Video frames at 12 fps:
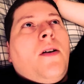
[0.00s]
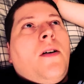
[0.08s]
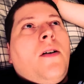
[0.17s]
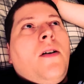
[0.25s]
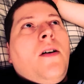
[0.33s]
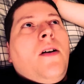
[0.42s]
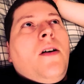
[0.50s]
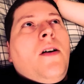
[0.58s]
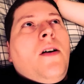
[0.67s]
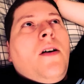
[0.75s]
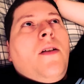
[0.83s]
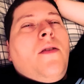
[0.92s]

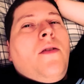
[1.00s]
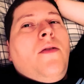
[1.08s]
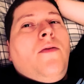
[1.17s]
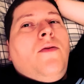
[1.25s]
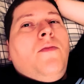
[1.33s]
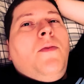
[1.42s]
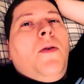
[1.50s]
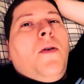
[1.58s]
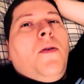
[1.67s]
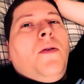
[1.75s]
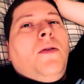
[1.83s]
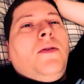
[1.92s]
their
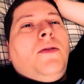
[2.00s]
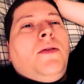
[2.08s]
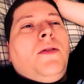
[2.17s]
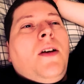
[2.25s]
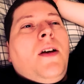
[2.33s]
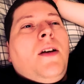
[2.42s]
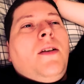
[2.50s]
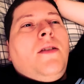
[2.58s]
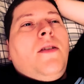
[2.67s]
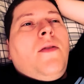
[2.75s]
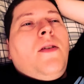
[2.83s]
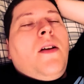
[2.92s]
YouTube
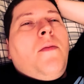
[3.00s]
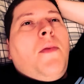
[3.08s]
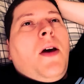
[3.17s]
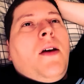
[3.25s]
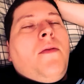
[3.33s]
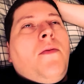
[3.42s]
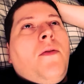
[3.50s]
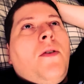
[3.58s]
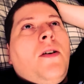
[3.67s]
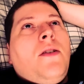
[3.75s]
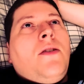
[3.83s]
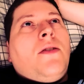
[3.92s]
goals, and, you know, getting
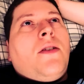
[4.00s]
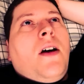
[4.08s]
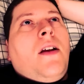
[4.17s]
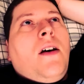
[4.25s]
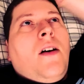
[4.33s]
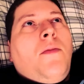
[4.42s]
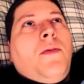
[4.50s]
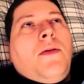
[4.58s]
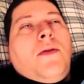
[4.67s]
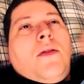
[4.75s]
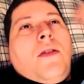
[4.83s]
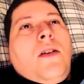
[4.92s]
paid for it just
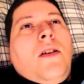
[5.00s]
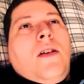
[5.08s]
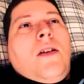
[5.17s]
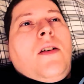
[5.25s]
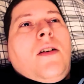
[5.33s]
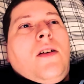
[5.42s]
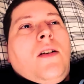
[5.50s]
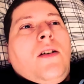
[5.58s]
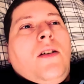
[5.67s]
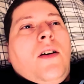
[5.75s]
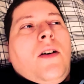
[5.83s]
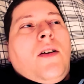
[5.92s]
kind of helps,
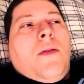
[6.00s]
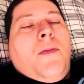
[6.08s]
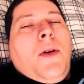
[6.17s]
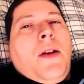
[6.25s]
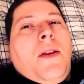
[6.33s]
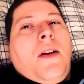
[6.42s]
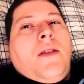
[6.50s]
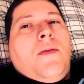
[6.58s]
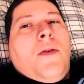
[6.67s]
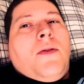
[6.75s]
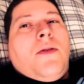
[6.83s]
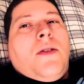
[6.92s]
you know,
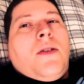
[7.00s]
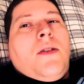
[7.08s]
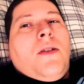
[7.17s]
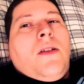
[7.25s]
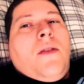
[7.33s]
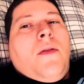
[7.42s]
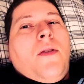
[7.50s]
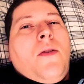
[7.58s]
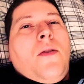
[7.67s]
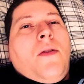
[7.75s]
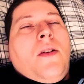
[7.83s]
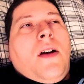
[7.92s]
bring things full
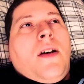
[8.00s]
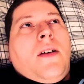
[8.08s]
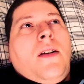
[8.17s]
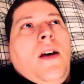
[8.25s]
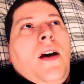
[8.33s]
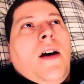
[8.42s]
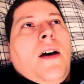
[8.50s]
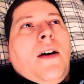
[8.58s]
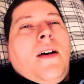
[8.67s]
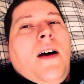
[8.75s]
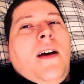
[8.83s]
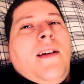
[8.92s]
circle of the whole,
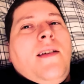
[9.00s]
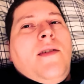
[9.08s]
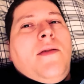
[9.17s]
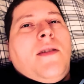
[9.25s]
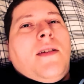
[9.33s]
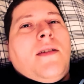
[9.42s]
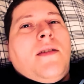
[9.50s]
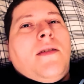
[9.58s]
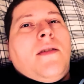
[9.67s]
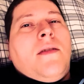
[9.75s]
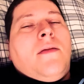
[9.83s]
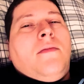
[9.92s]
like, yeah, I can
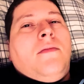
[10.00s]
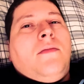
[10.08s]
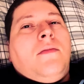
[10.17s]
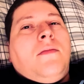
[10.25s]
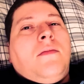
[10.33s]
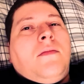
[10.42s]
do this.